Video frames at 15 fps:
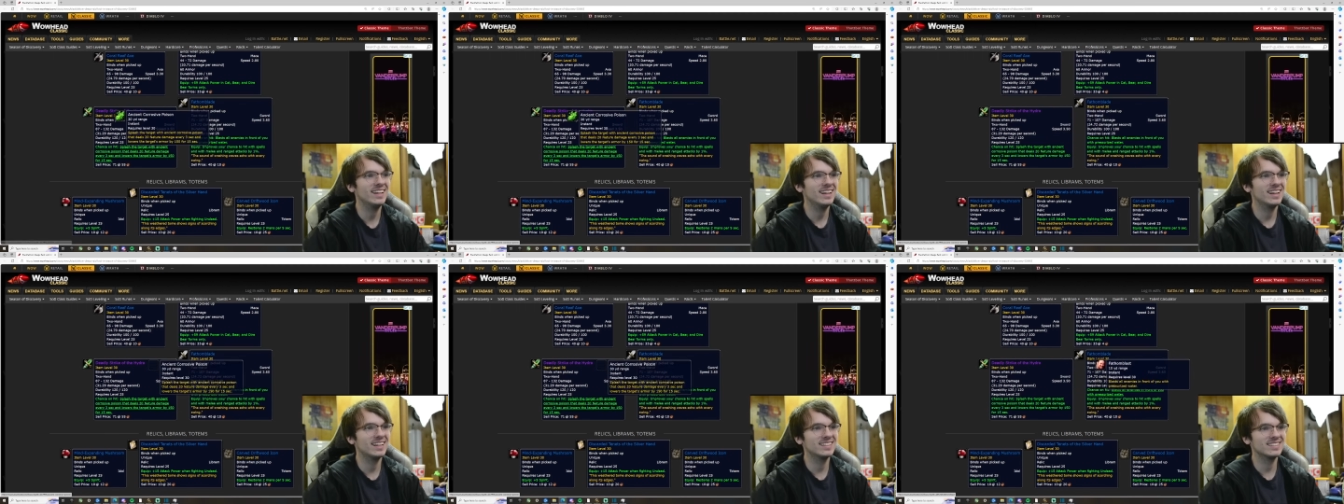
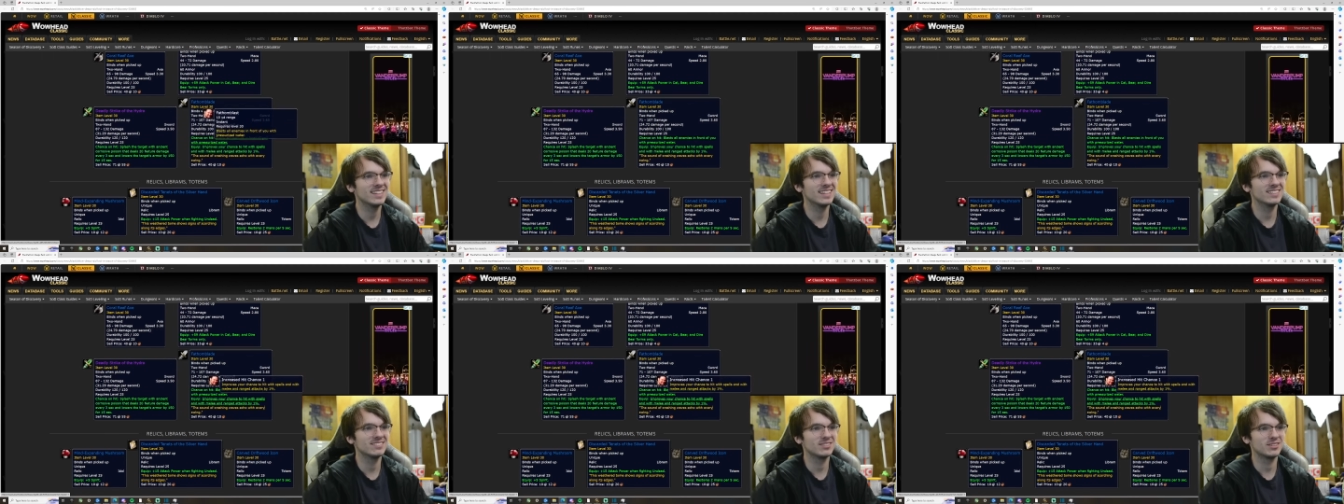That
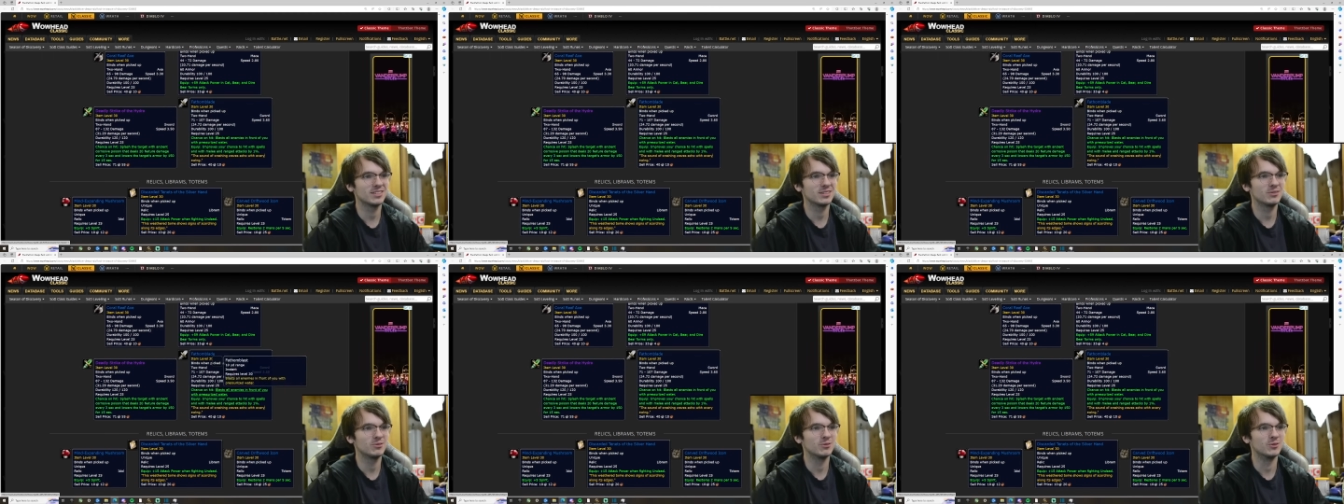sounds
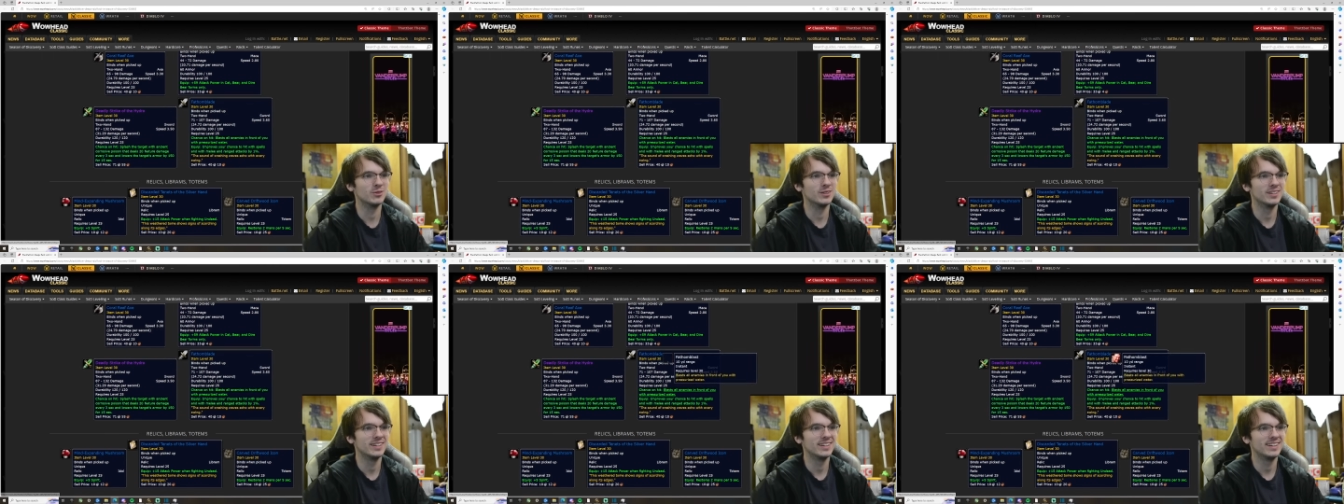really
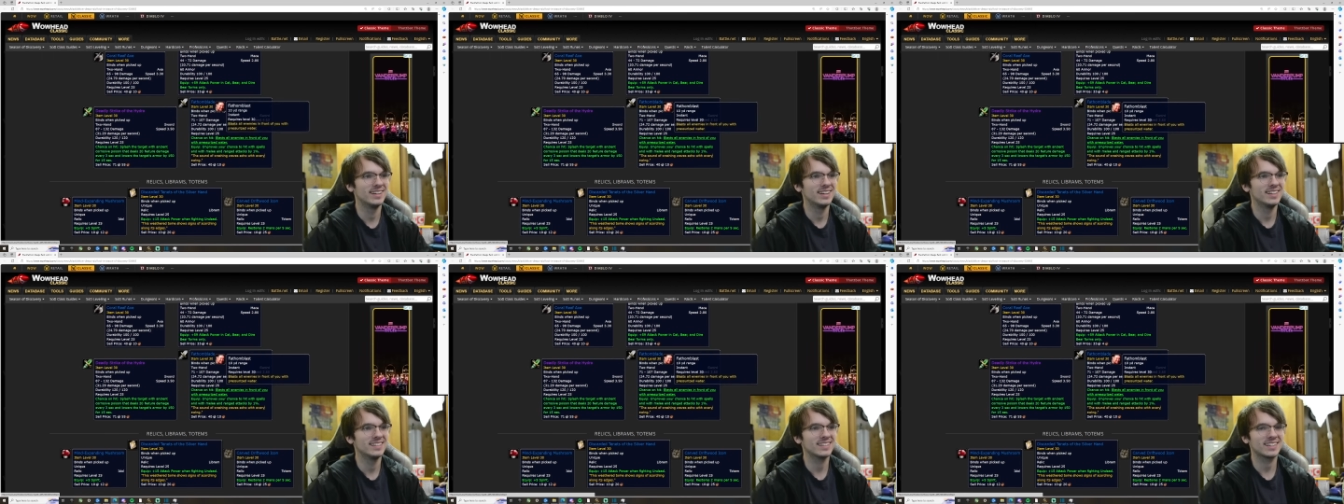cool.
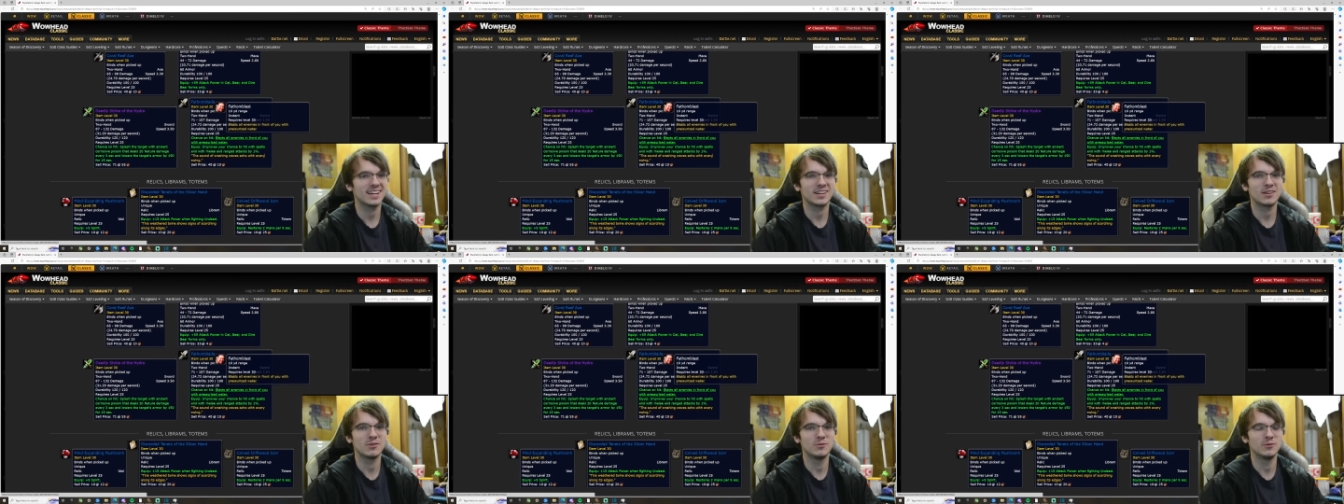Like a
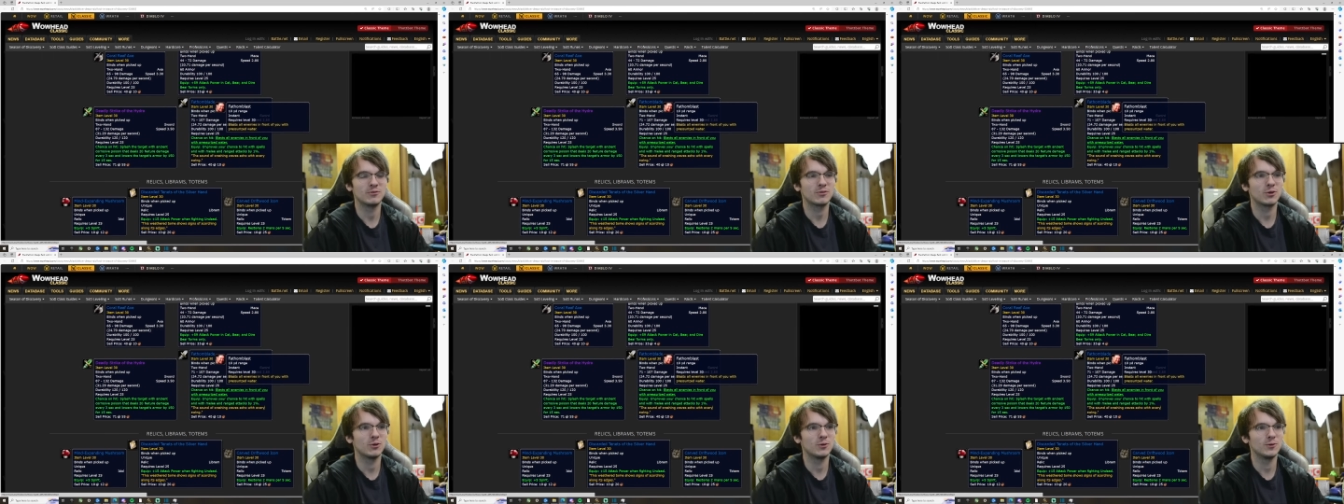cone of
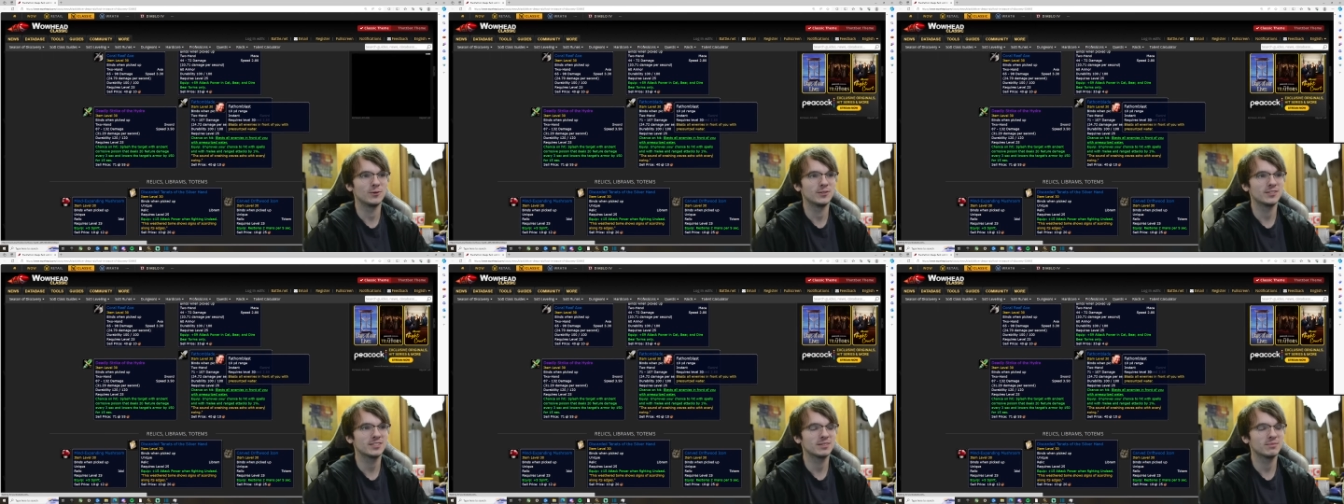cold
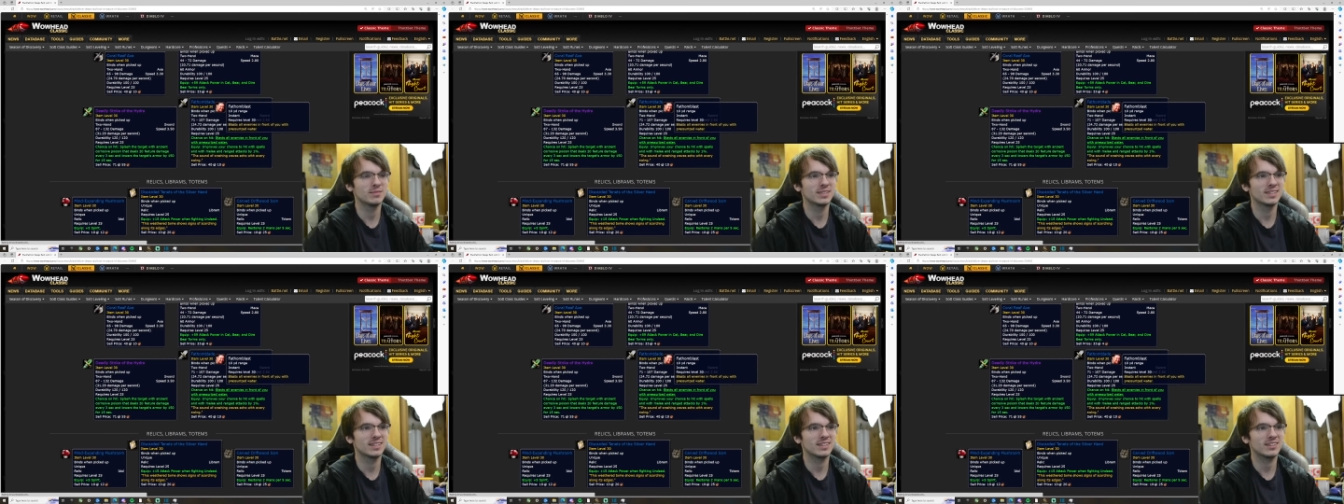or
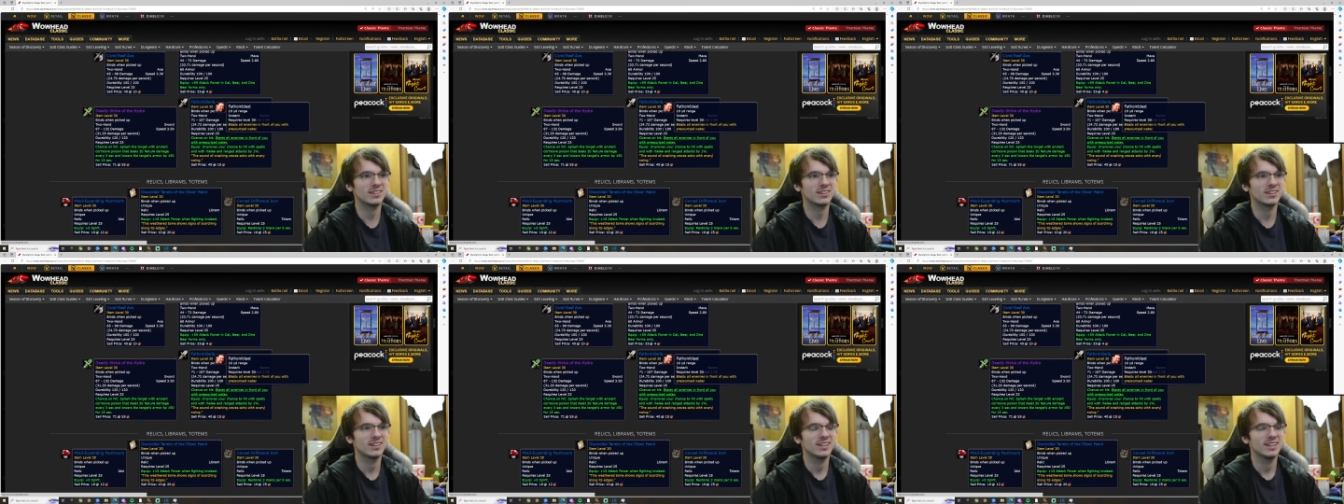something. And I,
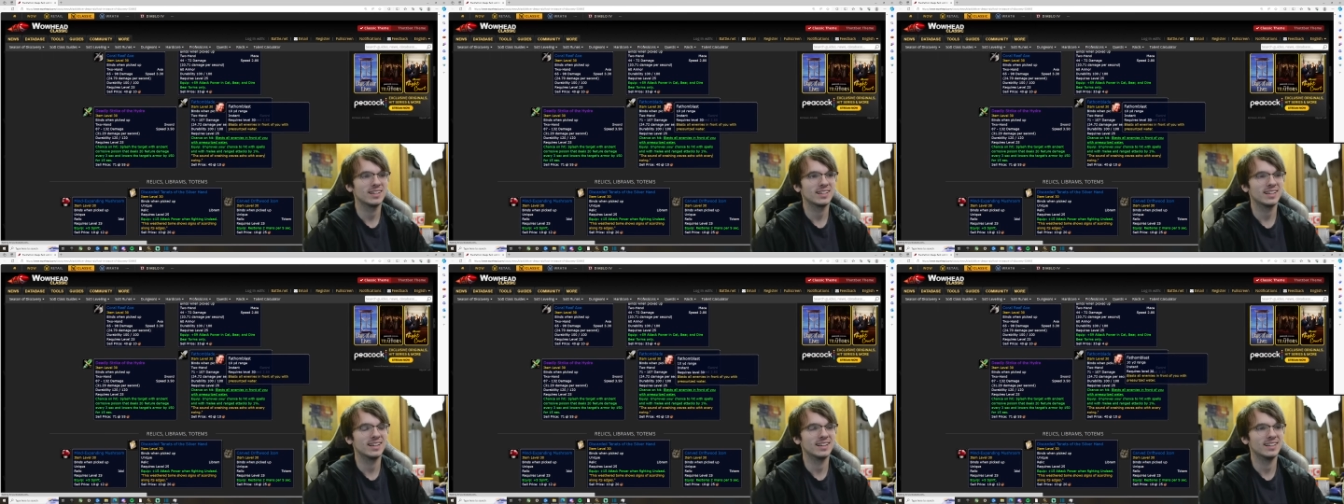
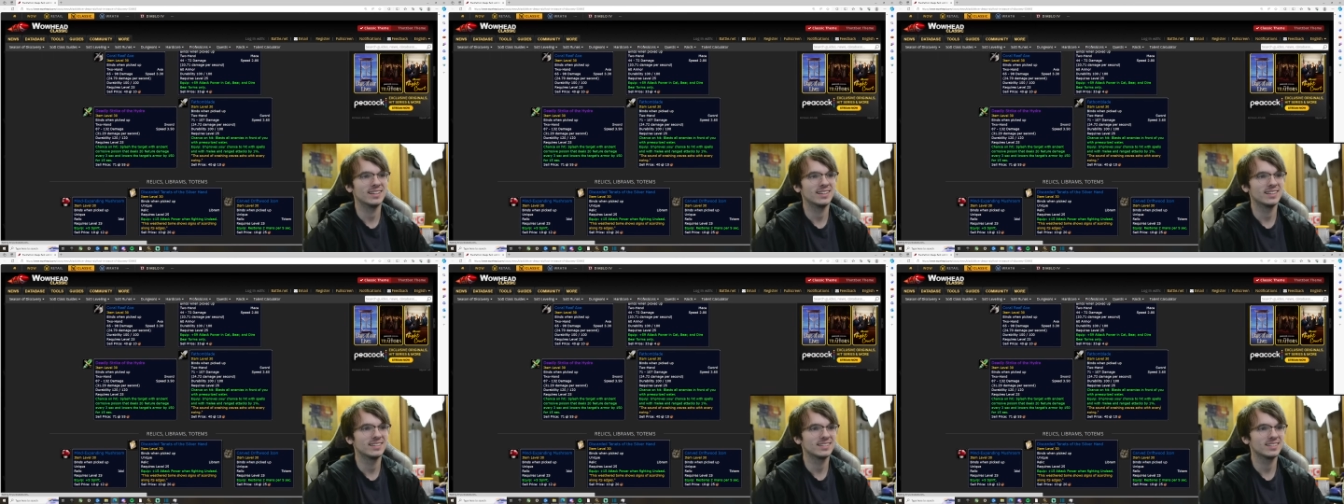yeah,
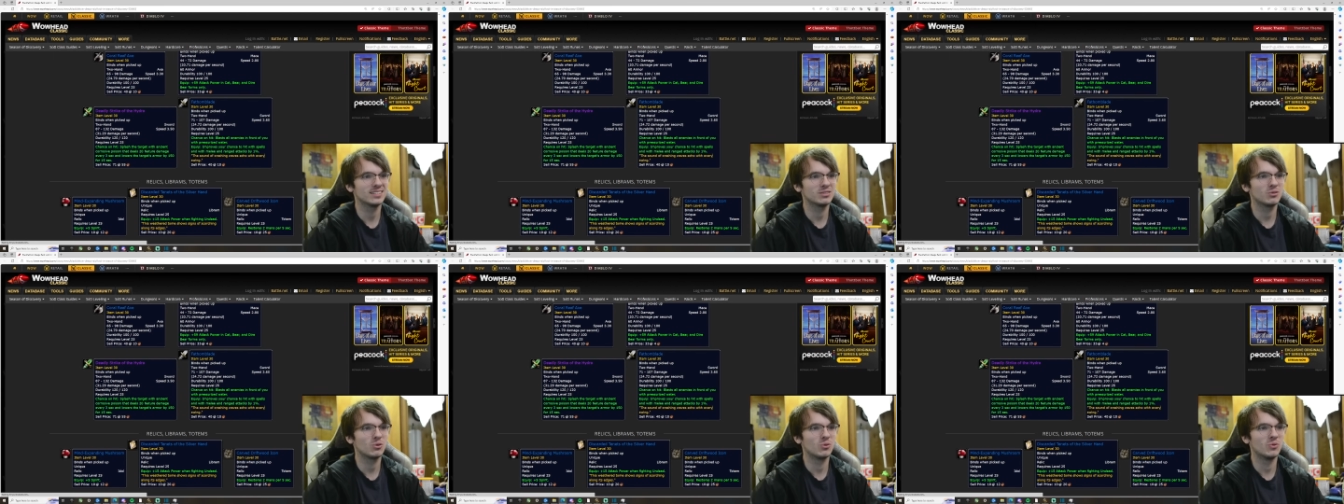that
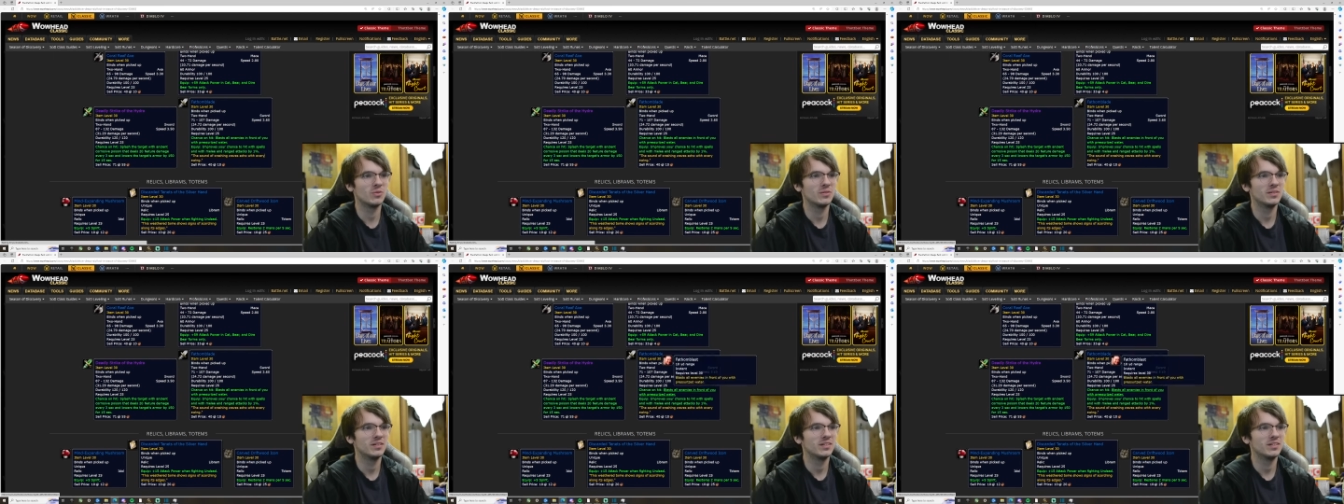sounds cool.